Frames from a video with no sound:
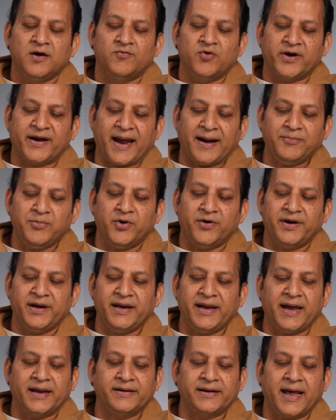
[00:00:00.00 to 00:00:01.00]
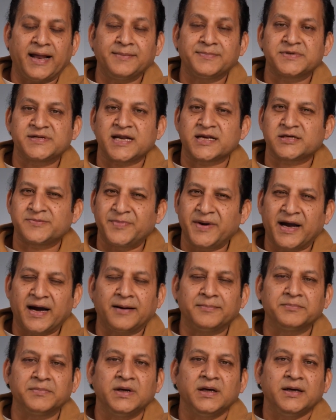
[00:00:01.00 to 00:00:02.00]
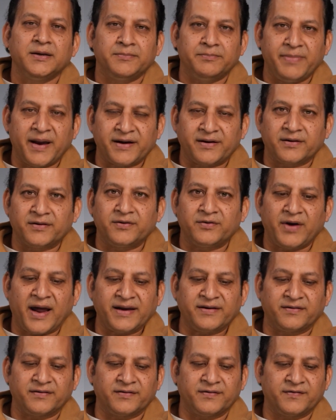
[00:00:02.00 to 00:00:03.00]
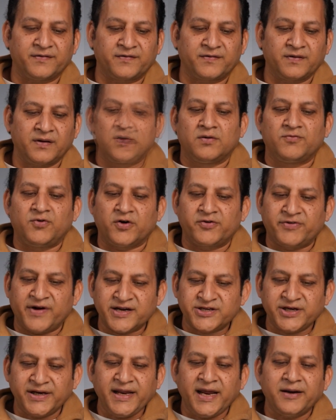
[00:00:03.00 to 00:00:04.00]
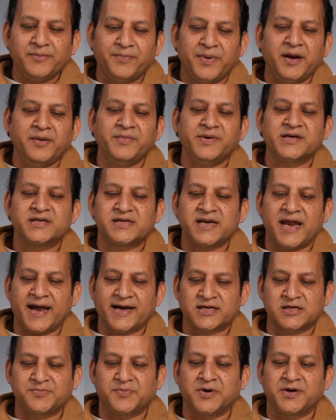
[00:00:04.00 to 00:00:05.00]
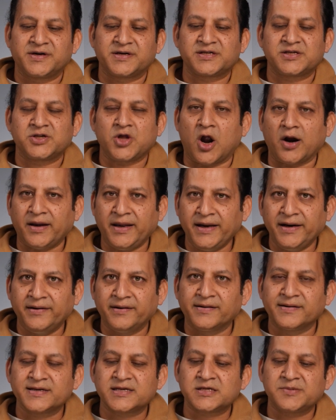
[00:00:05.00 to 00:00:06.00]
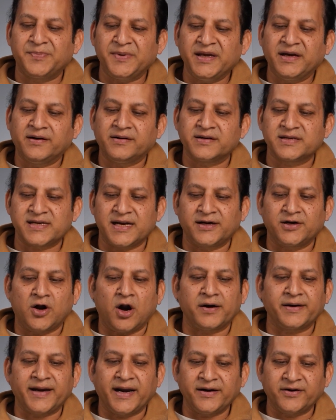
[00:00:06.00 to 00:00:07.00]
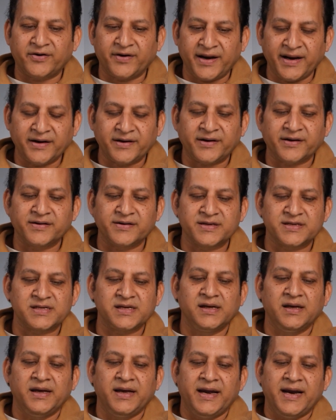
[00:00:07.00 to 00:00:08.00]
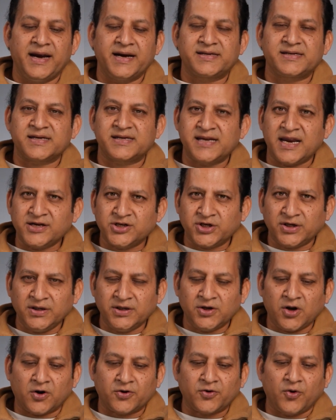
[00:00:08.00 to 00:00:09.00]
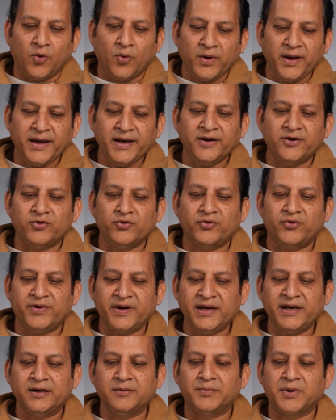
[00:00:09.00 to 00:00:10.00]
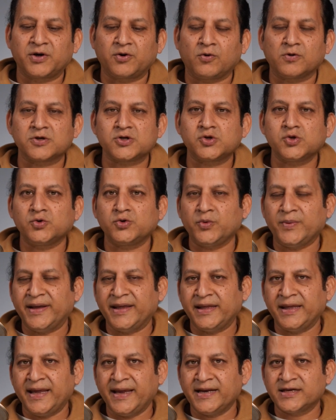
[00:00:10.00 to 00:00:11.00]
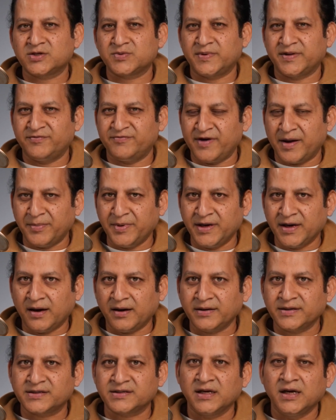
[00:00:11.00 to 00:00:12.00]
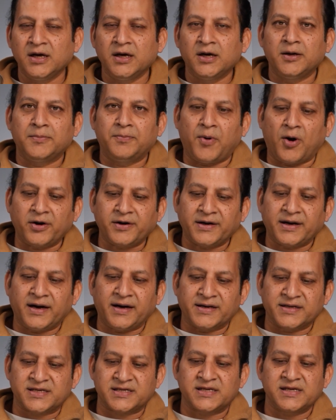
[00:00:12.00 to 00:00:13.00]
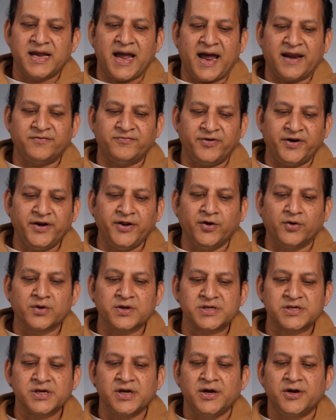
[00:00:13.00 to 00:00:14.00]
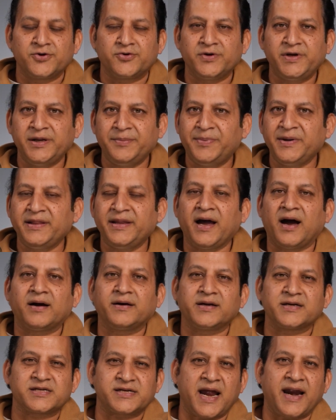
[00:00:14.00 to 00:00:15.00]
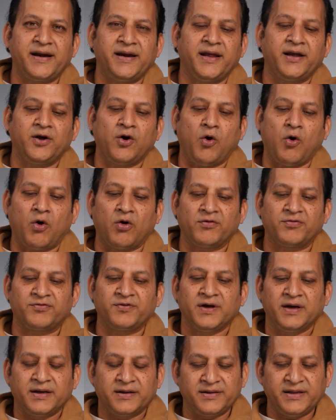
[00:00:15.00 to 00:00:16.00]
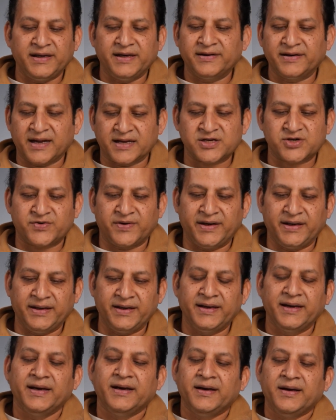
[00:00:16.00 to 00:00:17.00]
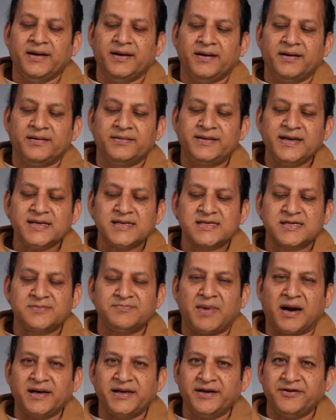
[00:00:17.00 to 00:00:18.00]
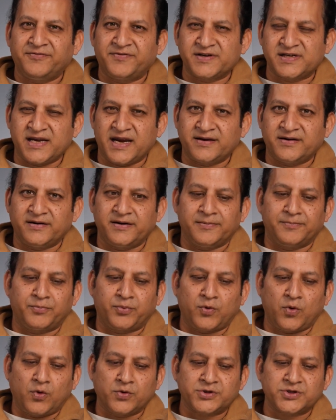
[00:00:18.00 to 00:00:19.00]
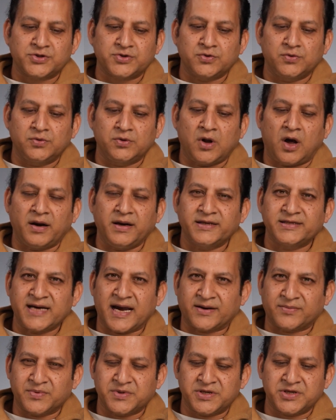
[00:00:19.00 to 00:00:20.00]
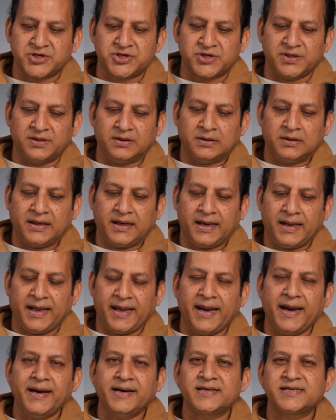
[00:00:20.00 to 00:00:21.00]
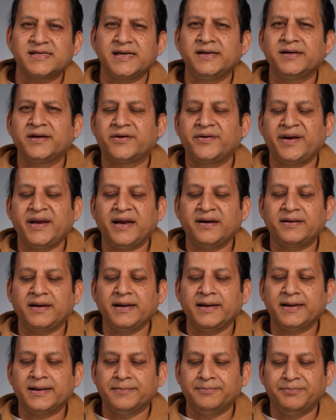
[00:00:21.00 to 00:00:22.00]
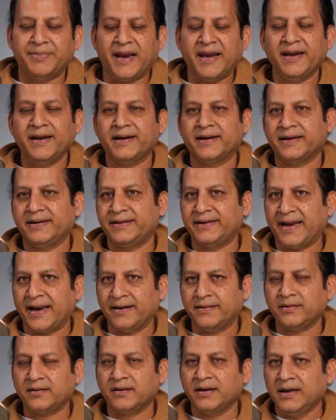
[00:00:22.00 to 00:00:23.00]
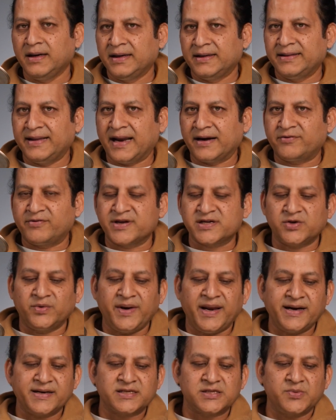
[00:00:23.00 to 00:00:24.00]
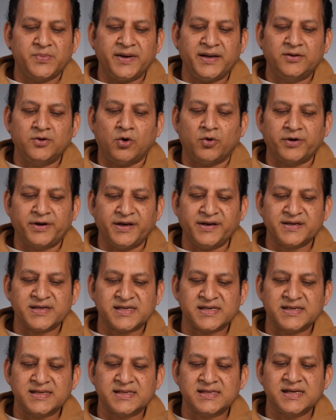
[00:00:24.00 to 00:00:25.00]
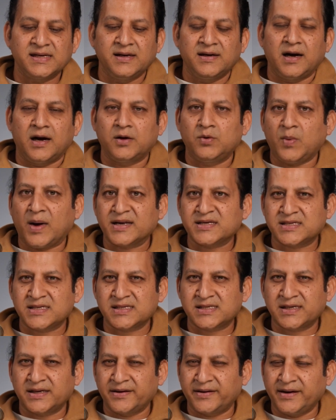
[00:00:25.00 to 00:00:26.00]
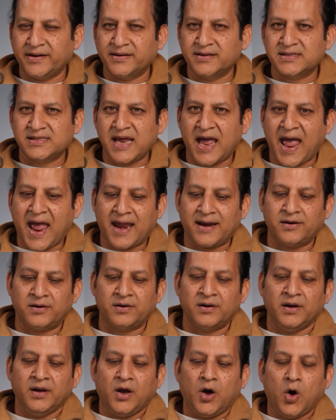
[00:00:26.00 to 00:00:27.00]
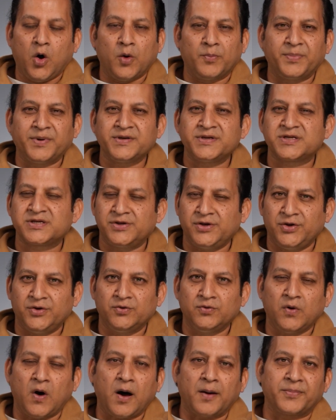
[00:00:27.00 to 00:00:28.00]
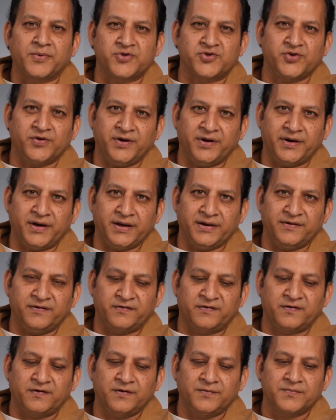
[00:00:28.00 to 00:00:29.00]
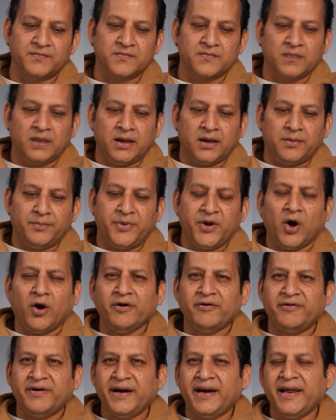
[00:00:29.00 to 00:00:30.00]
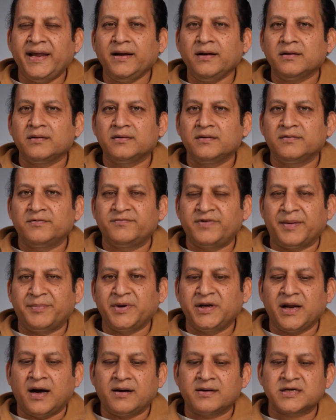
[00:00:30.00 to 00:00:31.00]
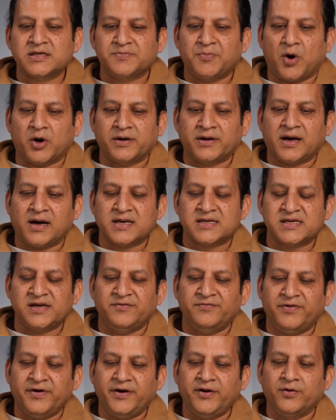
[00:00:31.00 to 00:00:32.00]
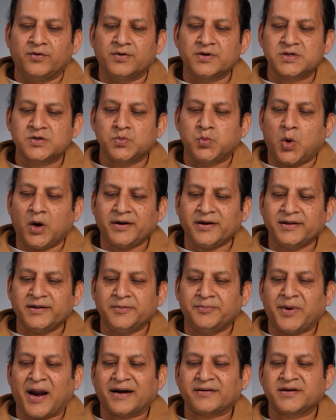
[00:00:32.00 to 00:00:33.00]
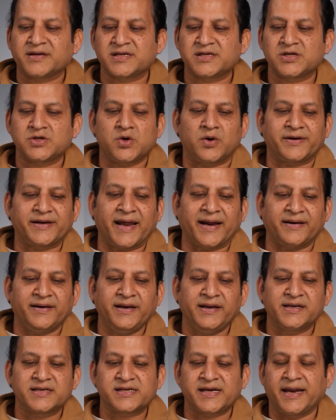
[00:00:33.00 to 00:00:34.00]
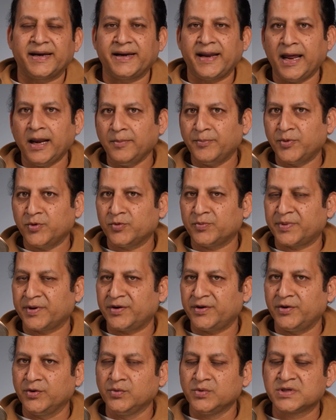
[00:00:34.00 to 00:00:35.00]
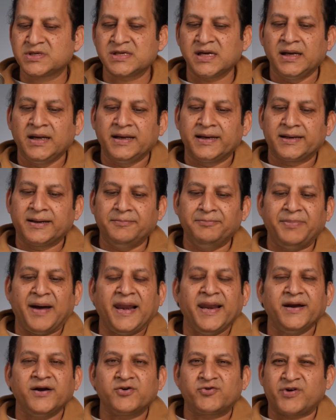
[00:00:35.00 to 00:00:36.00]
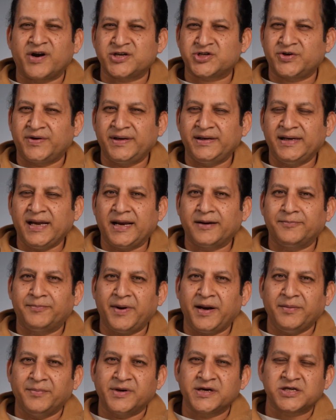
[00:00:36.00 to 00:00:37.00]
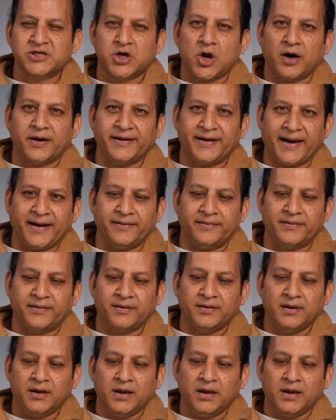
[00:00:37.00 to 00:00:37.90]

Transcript: vocabulary, and helps us become better writers. For treasury and payments experts, thought leaders, speakers, and content creators, it's essential not only to read but also to engage with webinars, podcasts, and videos to deepen their understanding of the industry. This multifaceted approach to knowledge acquisition aids in creating compelling content that resonates with audiences, advances careers, and opens new opportunities. Beyond reading, webinars, podcasts, and videos, what other practices or techniques can help you produce compelling treasury and payments content?